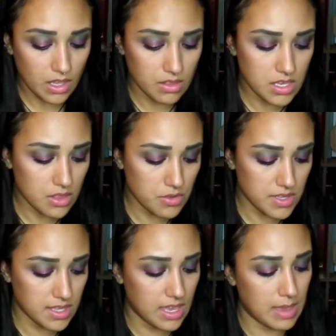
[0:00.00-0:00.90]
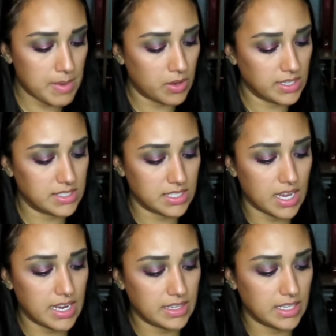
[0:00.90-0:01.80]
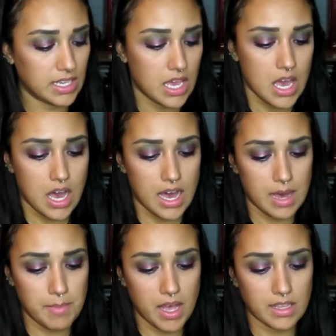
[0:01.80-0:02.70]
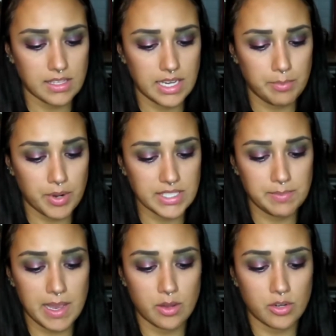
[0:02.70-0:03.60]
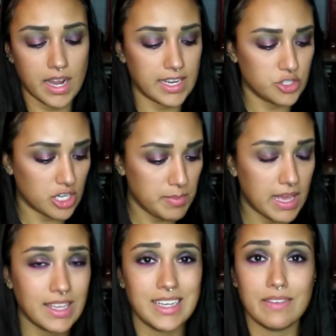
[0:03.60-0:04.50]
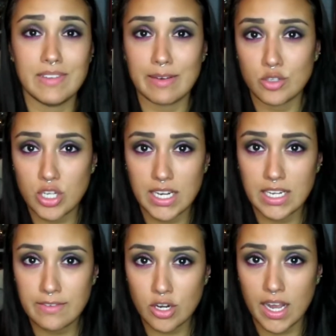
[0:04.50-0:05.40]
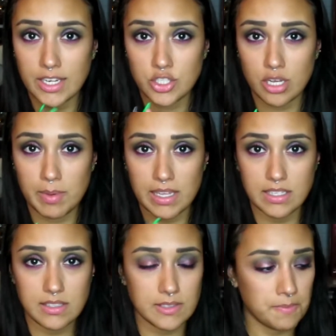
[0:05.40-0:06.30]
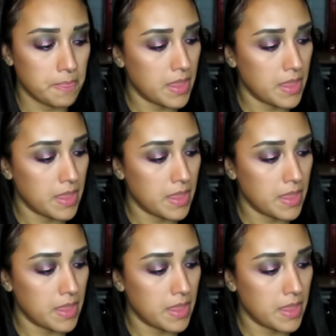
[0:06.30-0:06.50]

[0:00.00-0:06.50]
The other thing that came out is the Kylie Holiday Pressed Powder Eyeshadow Palette, and I've never tried any of her eyeshadow palettes.